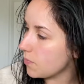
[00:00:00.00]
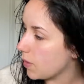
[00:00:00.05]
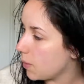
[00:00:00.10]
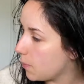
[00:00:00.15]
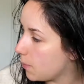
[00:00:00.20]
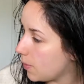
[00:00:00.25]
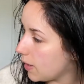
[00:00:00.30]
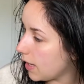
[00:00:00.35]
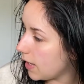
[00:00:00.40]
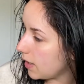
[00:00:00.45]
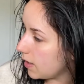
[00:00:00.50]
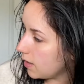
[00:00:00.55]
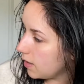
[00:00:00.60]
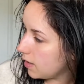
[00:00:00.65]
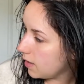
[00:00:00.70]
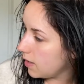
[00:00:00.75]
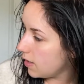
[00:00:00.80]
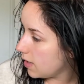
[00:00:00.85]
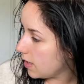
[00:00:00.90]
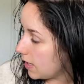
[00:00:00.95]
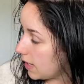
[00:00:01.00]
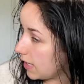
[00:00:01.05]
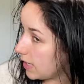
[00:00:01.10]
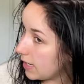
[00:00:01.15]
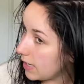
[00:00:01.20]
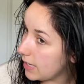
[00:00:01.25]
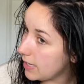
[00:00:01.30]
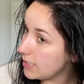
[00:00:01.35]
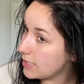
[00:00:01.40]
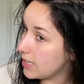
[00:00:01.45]
But
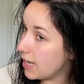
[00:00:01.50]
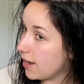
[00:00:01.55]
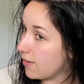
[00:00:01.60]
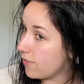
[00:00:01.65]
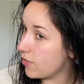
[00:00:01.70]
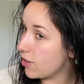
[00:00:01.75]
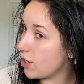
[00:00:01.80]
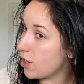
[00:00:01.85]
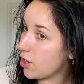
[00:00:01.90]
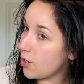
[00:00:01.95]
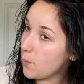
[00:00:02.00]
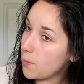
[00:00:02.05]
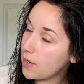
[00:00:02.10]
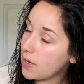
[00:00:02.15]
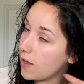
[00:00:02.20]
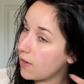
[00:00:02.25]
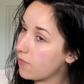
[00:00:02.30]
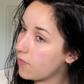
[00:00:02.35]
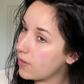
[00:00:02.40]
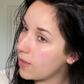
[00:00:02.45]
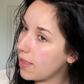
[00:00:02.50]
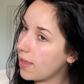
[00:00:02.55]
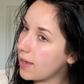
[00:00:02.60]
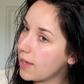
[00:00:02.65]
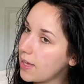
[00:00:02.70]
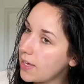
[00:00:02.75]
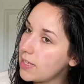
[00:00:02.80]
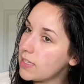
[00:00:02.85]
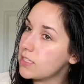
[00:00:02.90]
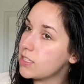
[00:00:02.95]
it is heavier, but I feel like
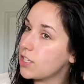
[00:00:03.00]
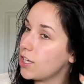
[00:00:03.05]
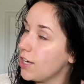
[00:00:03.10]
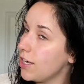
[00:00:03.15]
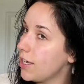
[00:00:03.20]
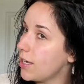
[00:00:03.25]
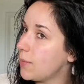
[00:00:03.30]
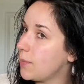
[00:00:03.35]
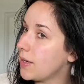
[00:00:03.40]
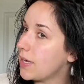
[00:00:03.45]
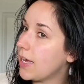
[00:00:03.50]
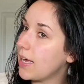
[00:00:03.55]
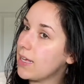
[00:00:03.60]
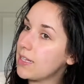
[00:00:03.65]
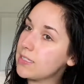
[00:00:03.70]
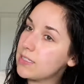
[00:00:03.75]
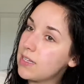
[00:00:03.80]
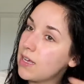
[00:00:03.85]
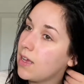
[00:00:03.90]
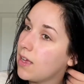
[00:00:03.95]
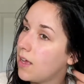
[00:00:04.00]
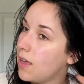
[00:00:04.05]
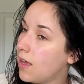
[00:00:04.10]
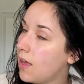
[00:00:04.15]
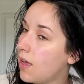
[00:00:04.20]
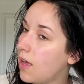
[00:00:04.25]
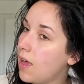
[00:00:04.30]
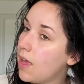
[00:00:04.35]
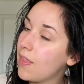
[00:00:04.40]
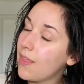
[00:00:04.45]
it's good because,
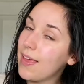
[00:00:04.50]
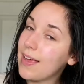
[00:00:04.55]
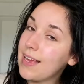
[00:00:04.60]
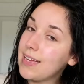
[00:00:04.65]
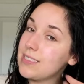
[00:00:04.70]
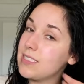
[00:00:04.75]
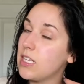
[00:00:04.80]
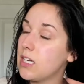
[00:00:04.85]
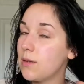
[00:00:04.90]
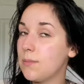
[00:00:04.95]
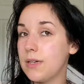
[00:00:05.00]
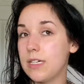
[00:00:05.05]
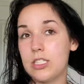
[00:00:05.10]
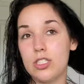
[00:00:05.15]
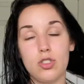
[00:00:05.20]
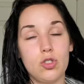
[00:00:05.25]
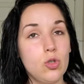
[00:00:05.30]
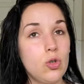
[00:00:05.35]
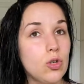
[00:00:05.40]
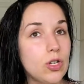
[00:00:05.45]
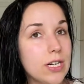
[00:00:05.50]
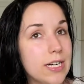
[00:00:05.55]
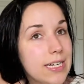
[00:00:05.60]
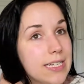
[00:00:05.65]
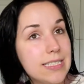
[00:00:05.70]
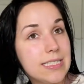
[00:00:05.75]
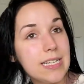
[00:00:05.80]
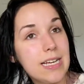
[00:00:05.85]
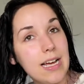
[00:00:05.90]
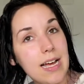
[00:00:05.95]
like I said in my
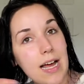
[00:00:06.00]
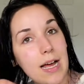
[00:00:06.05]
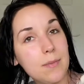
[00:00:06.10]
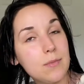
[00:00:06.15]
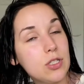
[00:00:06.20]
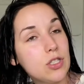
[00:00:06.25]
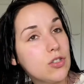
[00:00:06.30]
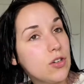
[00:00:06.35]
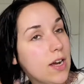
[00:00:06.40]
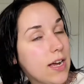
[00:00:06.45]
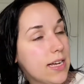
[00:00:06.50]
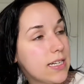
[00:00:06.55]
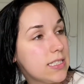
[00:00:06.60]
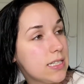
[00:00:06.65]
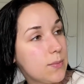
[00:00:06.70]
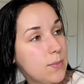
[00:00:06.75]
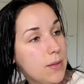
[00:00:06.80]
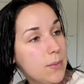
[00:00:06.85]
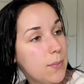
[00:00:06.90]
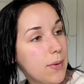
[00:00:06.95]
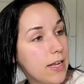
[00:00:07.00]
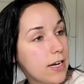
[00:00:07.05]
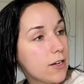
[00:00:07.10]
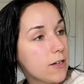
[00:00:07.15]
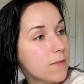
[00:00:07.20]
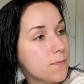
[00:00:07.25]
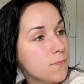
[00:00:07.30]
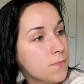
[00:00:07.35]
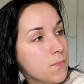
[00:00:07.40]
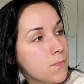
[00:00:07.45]
stories, I'm trying to be
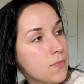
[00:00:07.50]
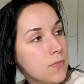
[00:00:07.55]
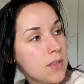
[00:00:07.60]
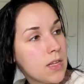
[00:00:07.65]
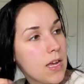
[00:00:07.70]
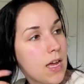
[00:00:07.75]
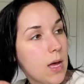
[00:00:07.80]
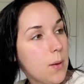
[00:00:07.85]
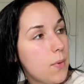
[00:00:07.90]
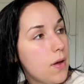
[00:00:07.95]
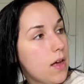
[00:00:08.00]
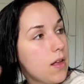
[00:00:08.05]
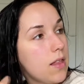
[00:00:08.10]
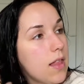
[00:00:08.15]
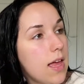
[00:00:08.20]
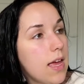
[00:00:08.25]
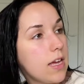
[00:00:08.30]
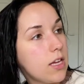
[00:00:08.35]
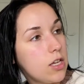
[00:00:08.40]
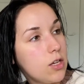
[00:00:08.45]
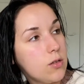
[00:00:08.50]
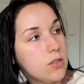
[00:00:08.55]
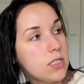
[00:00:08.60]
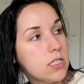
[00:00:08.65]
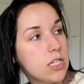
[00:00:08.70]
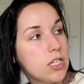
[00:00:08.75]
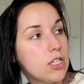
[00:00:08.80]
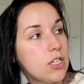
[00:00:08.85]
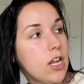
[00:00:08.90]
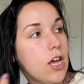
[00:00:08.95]
better about like
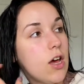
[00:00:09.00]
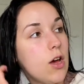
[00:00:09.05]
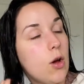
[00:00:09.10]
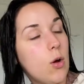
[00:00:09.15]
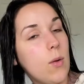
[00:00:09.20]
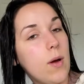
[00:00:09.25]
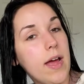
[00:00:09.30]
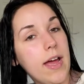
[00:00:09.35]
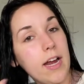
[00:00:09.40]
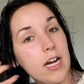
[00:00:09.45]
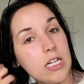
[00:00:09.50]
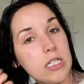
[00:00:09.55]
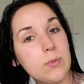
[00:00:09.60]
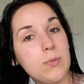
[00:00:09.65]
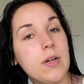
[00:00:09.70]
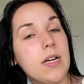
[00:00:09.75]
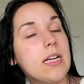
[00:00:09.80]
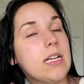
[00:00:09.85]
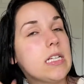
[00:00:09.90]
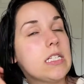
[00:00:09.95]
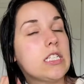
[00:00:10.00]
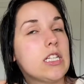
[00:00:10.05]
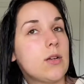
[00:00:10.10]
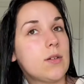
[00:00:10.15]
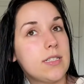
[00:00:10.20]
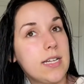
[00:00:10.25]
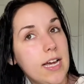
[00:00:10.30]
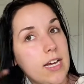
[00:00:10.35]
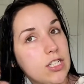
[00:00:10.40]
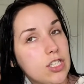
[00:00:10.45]
using no hairsprays, no
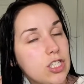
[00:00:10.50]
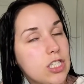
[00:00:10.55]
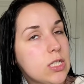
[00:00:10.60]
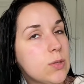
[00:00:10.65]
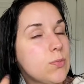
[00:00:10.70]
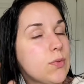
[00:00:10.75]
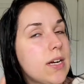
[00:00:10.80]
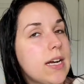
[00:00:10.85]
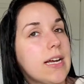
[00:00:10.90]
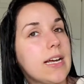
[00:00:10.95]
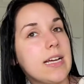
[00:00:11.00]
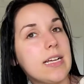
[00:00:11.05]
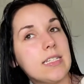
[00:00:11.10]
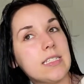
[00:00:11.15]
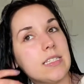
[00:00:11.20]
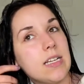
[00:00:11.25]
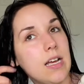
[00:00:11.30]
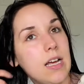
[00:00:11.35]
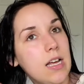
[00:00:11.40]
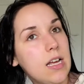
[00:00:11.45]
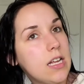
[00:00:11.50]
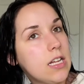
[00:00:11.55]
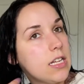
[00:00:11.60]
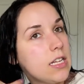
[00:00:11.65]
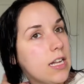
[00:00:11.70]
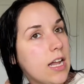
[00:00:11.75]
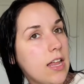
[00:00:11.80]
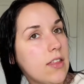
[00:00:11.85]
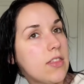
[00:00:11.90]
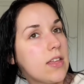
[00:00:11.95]
texture sprays,
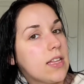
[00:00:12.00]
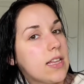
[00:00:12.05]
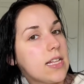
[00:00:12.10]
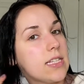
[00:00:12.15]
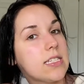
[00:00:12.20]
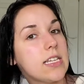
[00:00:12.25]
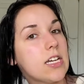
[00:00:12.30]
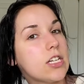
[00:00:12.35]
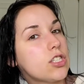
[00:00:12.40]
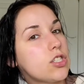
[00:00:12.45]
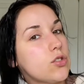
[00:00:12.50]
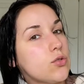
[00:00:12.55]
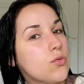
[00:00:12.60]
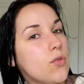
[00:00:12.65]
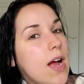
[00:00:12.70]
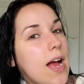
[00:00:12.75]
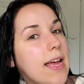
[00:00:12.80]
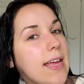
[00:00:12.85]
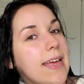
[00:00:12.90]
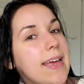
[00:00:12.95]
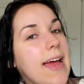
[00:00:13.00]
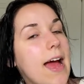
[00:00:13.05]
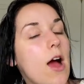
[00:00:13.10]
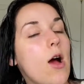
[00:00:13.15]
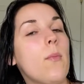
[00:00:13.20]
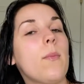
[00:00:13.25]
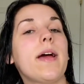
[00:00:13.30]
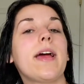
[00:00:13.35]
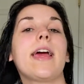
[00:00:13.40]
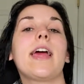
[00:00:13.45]
nothing that's like drying
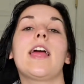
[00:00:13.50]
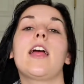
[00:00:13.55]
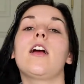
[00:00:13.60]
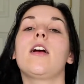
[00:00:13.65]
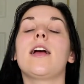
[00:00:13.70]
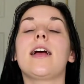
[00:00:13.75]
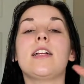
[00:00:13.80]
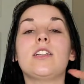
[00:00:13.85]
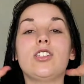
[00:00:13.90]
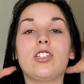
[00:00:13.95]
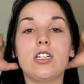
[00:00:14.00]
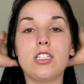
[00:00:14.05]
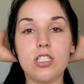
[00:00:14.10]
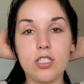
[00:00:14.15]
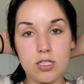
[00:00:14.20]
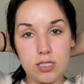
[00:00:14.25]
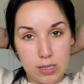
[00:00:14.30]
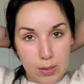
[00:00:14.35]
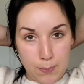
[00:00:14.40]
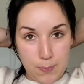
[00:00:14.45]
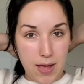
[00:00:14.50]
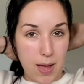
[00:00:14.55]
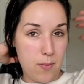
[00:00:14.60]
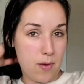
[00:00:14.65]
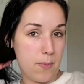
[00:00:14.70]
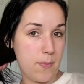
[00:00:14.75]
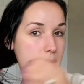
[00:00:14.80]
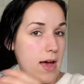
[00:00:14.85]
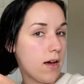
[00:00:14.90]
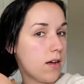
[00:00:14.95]
out my hair, and just using
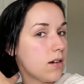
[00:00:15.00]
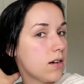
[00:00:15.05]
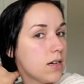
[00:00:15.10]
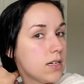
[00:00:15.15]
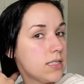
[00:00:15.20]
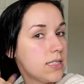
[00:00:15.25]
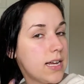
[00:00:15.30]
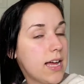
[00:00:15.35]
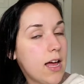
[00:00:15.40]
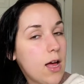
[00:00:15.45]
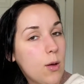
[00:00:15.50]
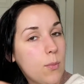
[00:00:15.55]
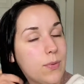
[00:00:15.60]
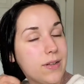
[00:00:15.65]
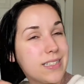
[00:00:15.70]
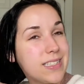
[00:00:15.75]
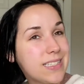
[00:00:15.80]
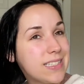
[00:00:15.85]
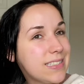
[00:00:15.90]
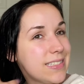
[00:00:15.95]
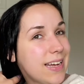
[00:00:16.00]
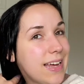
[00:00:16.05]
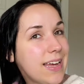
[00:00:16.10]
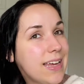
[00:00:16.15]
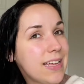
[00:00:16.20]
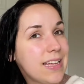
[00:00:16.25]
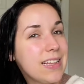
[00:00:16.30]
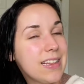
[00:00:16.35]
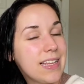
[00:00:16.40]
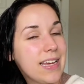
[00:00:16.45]
baby powder to help it
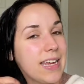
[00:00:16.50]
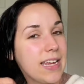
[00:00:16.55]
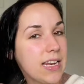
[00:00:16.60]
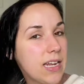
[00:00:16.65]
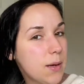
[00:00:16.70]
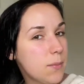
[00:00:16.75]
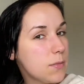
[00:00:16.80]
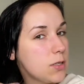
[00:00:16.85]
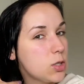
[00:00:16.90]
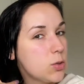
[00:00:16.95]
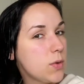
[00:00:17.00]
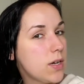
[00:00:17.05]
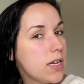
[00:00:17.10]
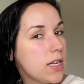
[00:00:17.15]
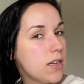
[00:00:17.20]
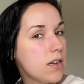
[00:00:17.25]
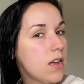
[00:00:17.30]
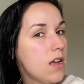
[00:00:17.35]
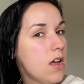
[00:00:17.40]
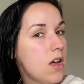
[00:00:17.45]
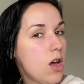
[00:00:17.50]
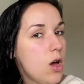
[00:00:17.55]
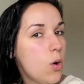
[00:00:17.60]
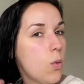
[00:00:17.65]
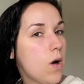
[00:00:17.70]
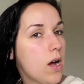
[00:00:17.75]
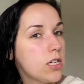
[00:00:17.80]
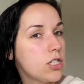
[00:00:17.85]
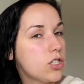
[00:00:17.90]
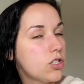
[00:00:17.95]
stay clean in between
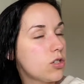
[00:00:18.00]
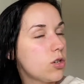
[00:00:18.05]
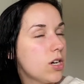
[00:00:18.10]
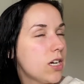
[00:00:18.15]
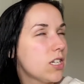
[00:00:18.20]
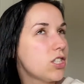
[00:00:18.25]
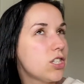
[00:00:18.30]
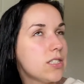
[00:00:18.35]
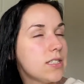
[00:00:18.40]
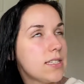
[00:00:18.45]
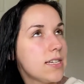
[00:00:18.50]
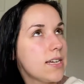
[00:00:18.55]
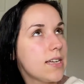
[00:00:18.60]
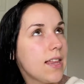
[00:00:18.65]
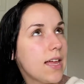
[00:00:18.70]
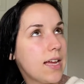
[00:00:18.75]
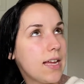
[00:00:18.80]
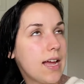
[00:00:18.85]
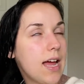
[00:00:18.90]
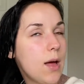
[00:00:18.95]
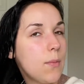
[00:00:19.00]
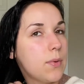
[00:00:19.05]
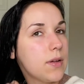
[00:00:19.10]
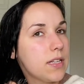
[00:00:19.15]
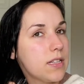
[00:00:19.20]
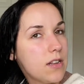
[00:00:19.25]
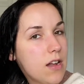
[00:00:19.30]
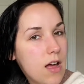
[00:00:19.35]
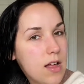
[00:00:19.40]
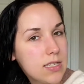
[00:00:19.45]
washes, or I should say like help it
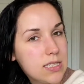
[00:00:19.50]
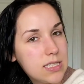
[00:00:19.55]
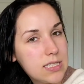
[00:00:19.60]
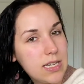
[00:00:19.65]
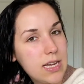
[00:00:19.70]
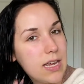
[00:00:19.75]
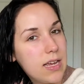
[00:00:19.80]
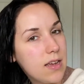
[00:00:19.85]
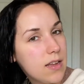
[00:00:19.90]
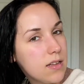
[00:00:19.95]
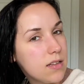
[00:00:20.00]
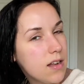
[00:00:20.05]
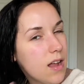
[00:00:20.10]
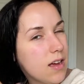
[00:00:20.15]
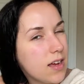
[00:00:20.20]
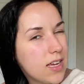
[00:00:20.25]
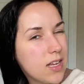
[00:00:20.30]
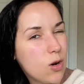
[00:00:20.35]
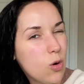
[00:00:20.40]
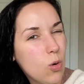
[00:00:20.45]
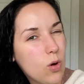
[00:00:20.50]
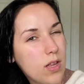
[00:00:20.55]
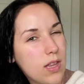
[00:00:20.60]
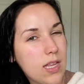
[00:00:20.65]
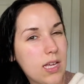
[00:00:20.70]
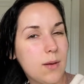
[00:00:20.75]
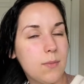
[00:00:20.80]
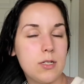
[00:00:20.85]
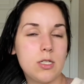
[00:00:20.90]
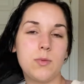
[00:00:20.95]
not get
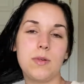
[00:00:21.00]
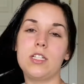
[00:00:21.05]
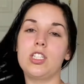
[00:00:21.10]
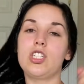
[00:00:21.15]
oily in between